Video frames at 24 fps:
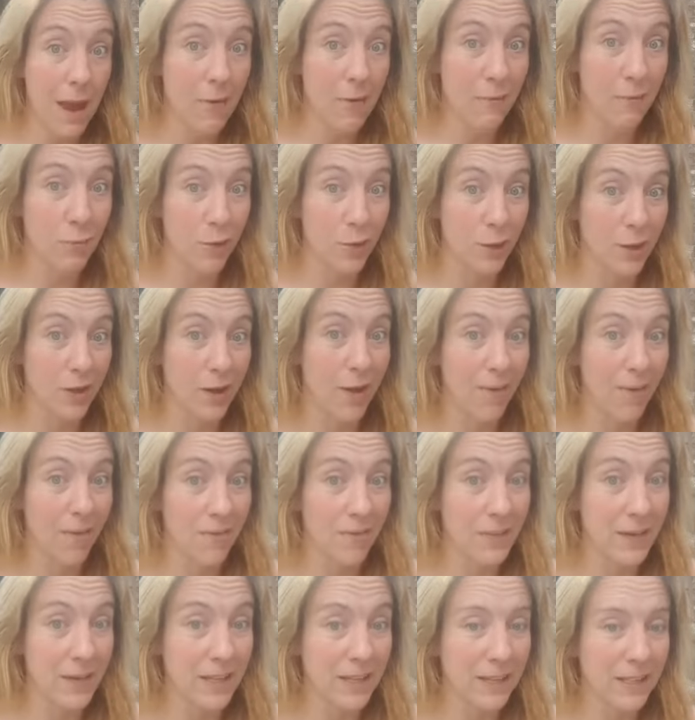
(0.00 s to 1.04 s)
F word,
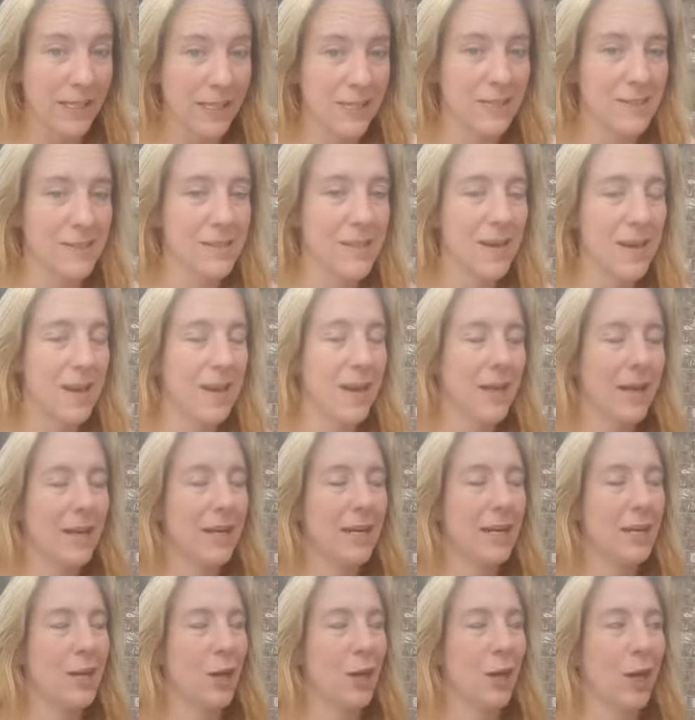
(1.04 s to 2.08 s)
feelings
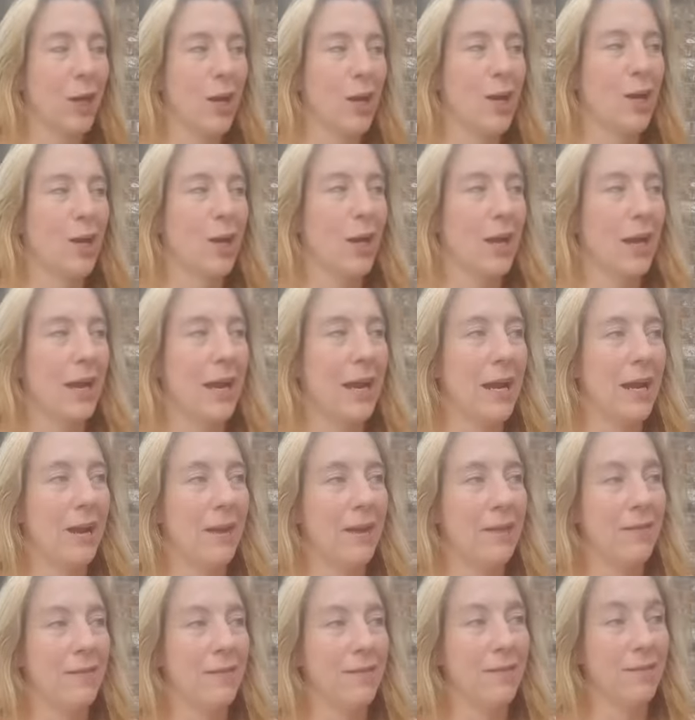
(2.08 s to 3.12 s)
here.
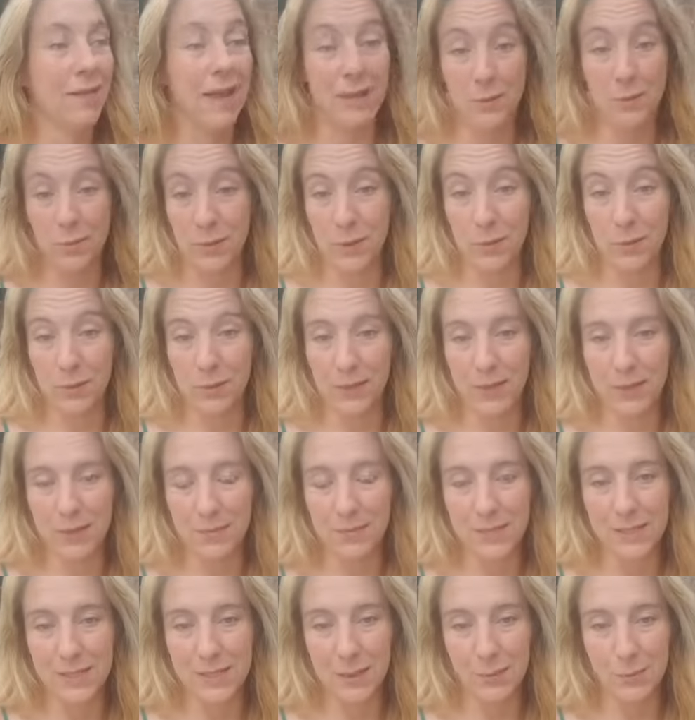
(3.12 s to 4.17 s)
And that's what it really
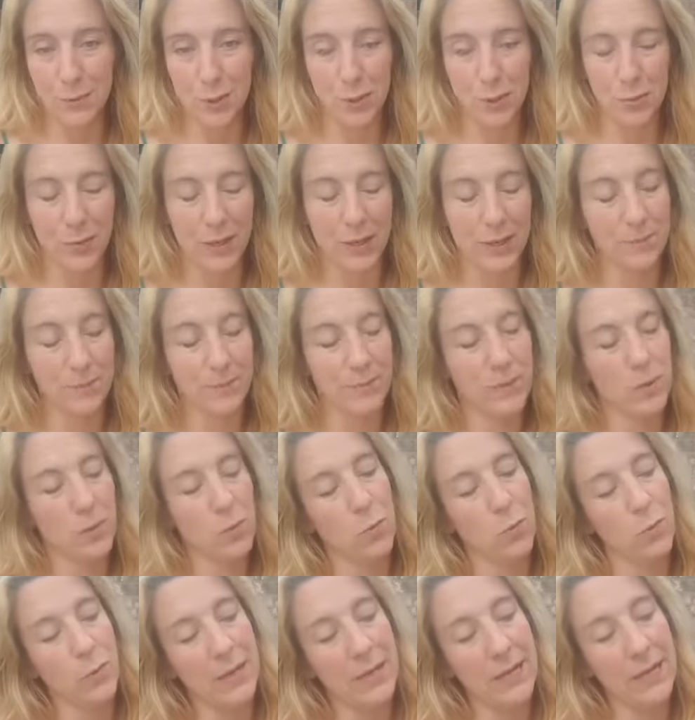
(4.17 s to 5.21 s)
comes down to, right?
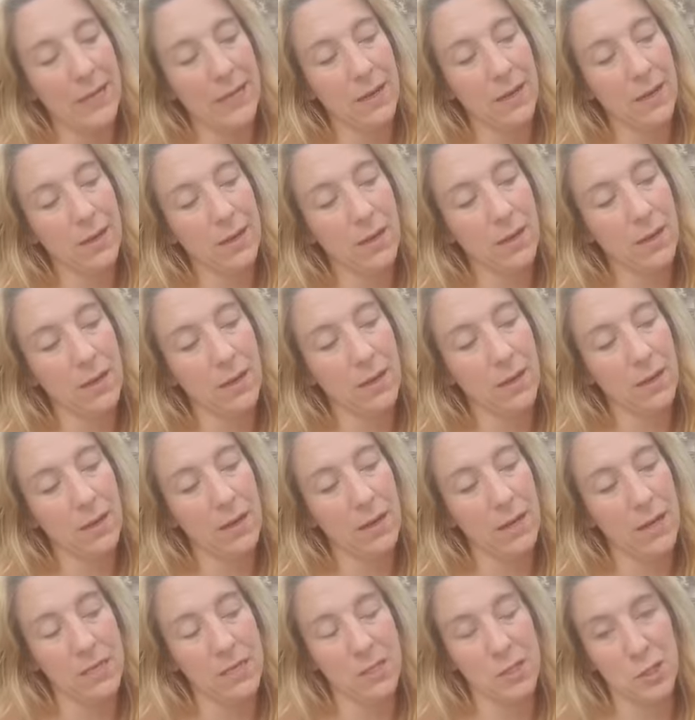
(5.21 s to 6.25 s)
We,
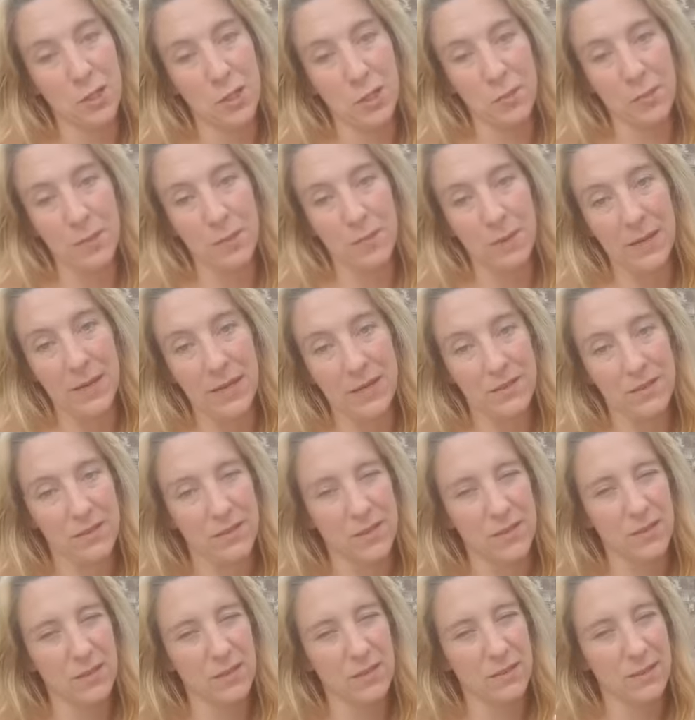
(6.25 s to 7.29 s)
as human
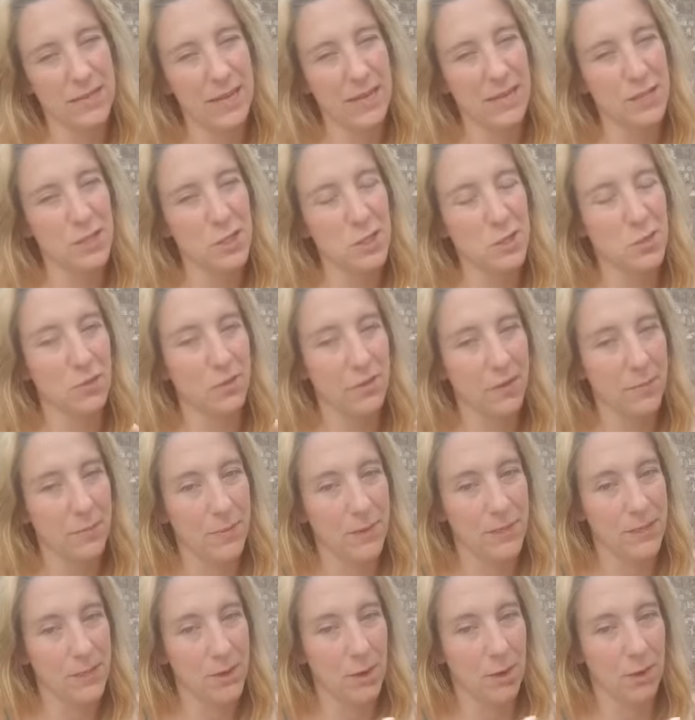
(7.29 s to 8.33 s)
beings, tend to
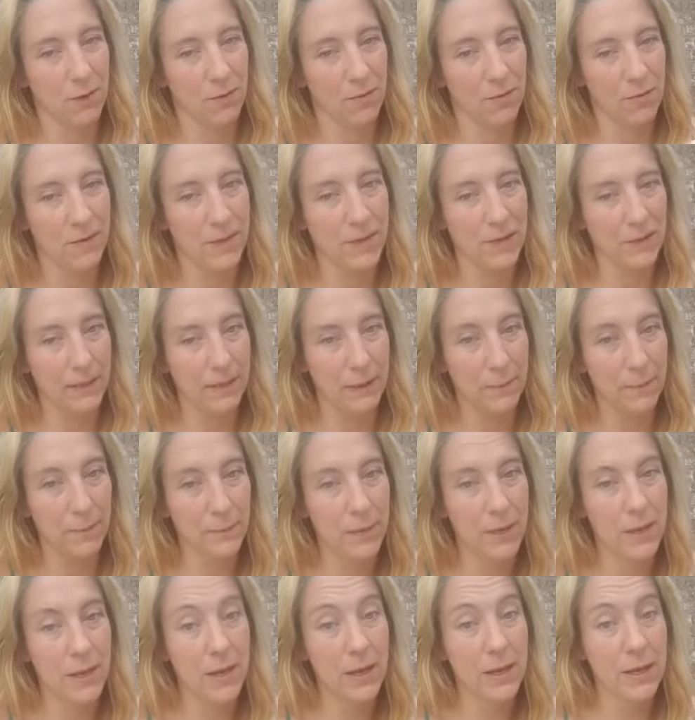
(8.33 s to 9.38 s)
limit our feeling.
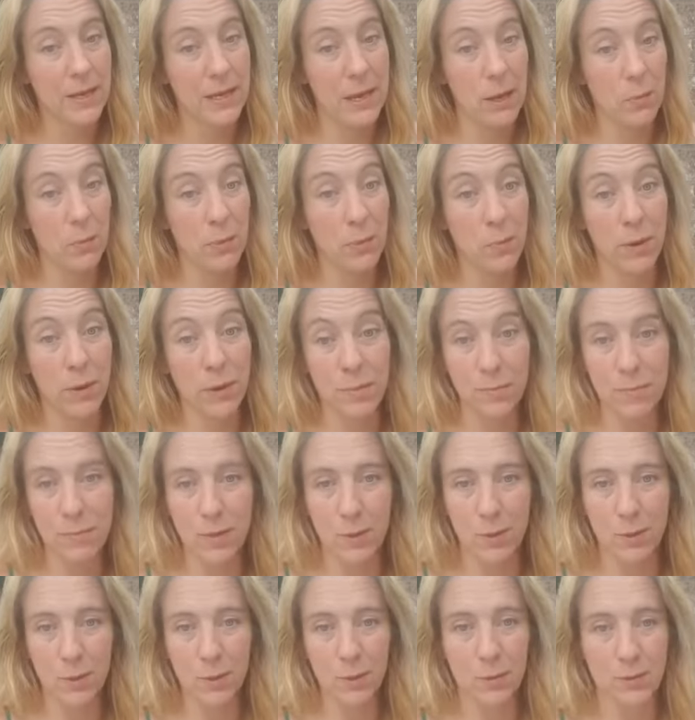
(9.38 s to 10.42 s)
yet we want
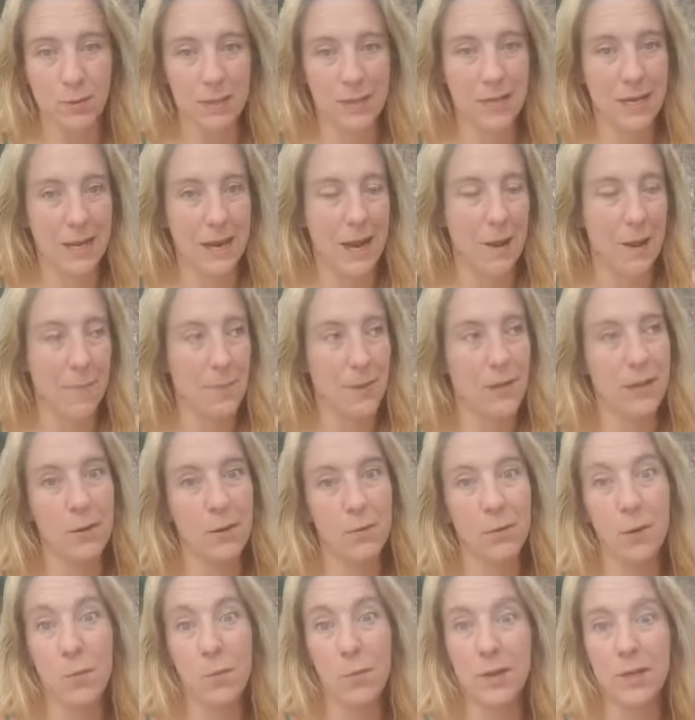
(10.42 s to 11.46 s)
miracles to happen,
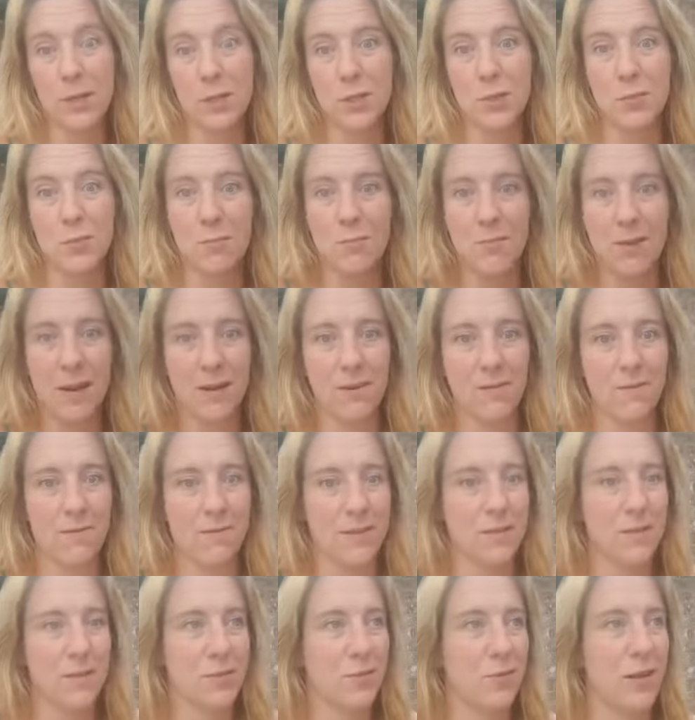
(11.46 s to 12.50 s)
yet we want to
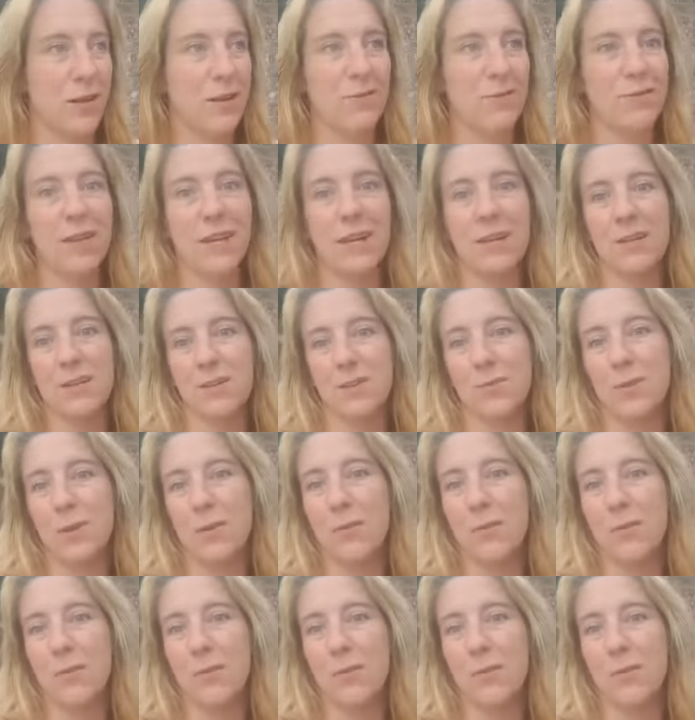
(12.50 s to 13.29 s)
manifest great things.